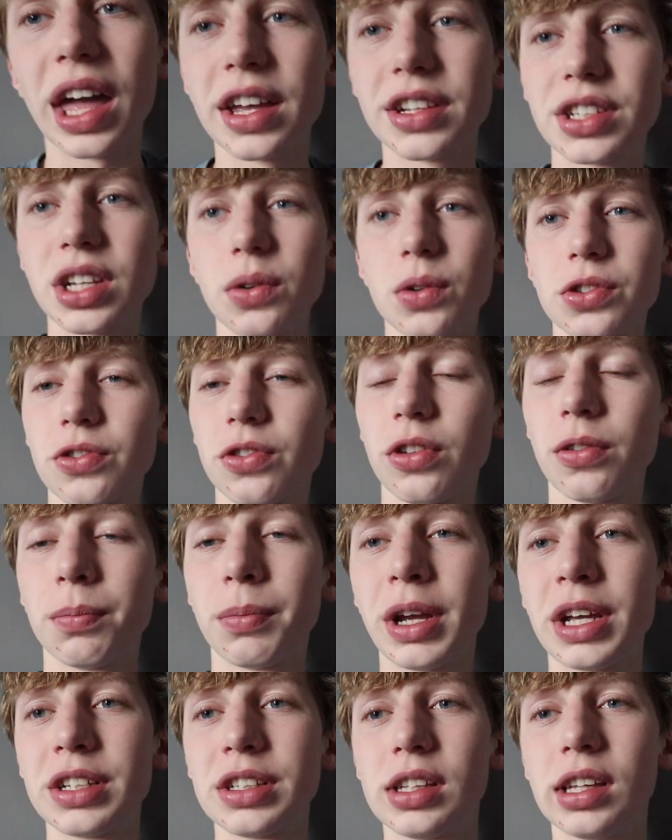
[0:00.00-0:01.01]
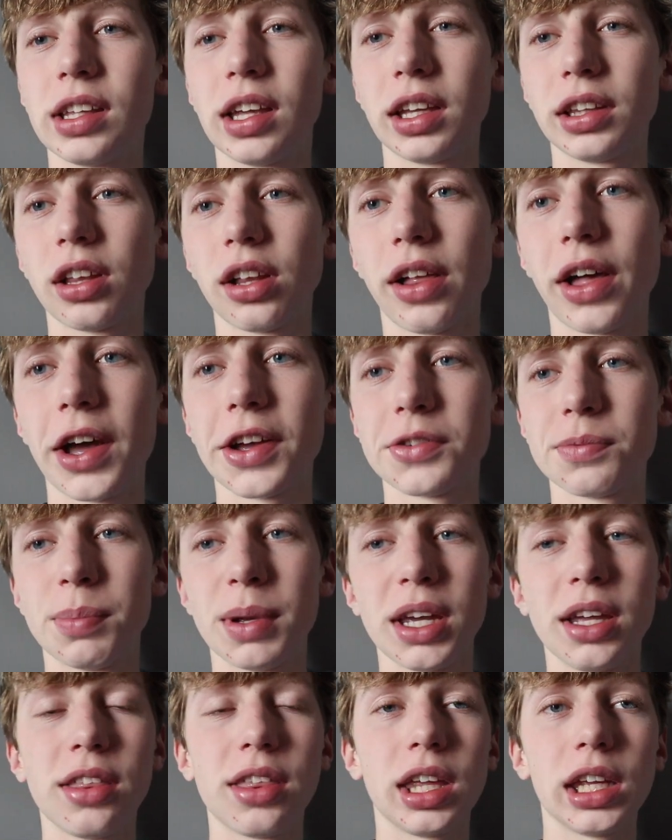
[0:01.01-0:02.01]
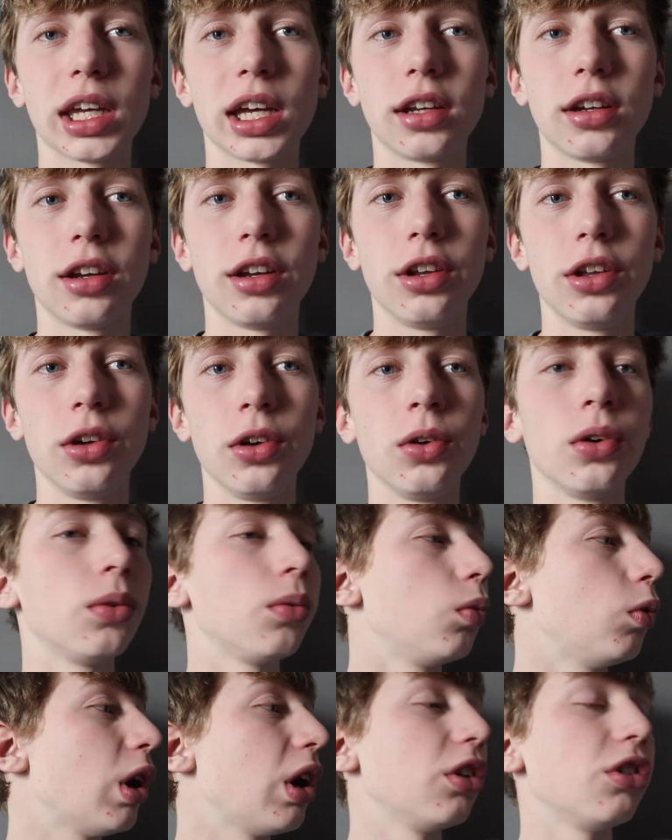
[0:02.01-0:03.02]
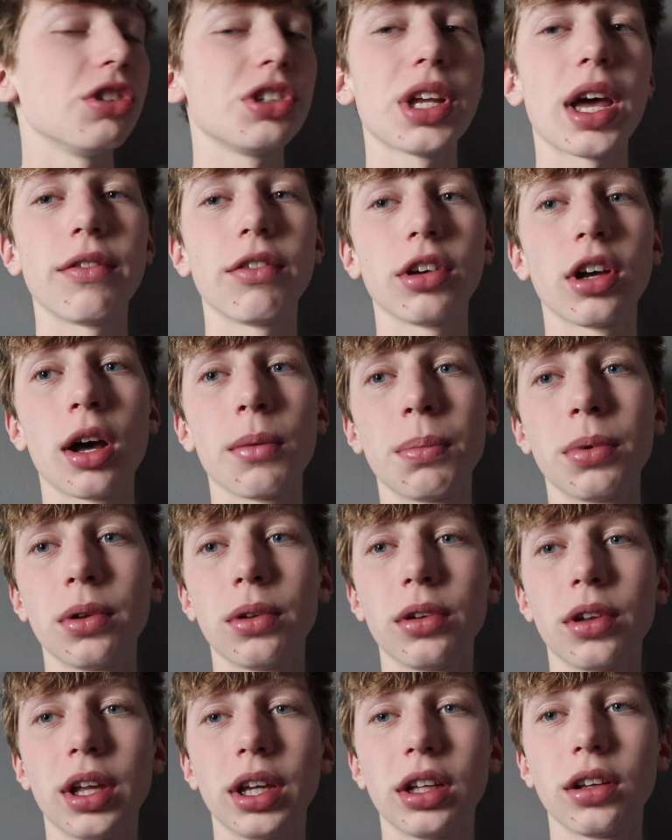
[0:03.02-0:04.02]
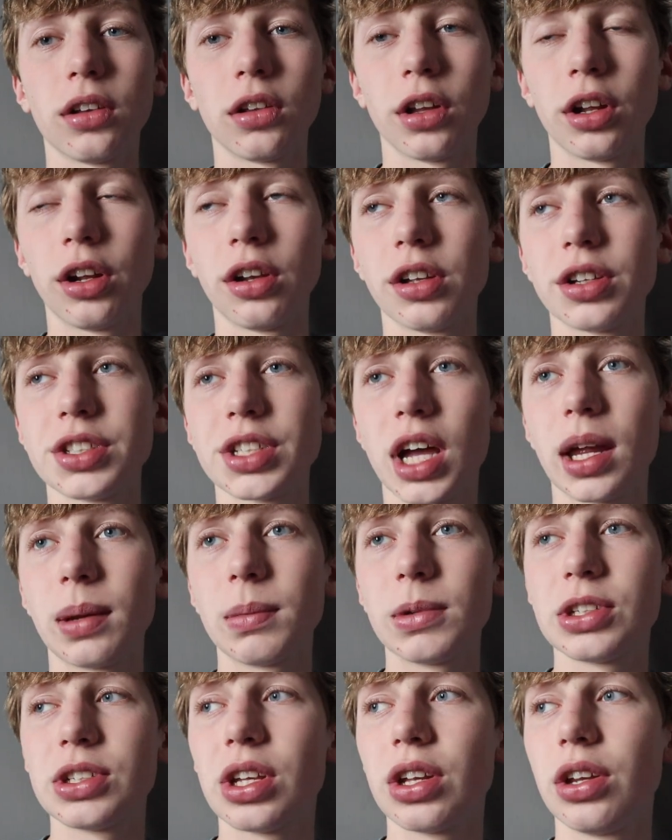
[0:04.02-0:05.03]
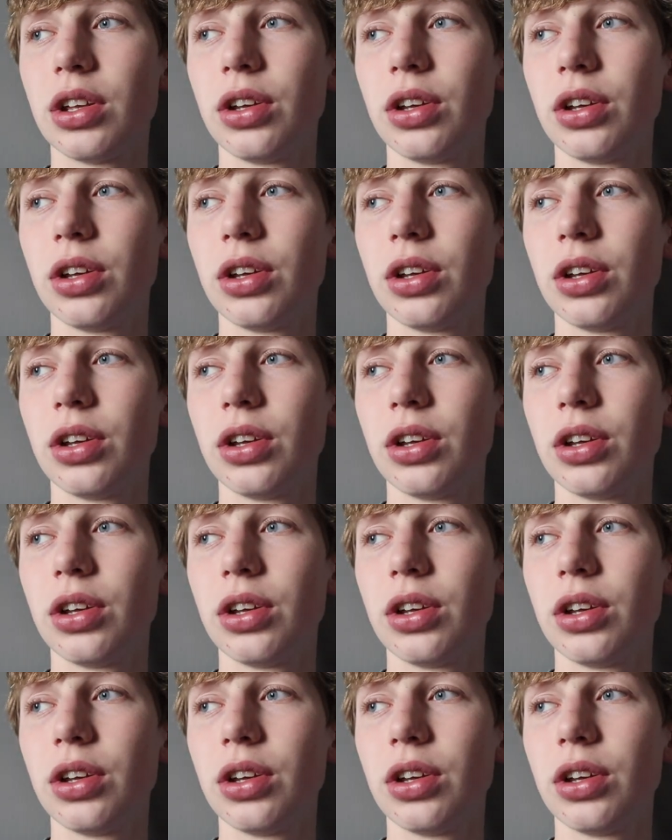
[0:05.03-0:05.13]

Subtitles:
essay was basically like the last big thing I had to do. Now I just have a couple like little assignments to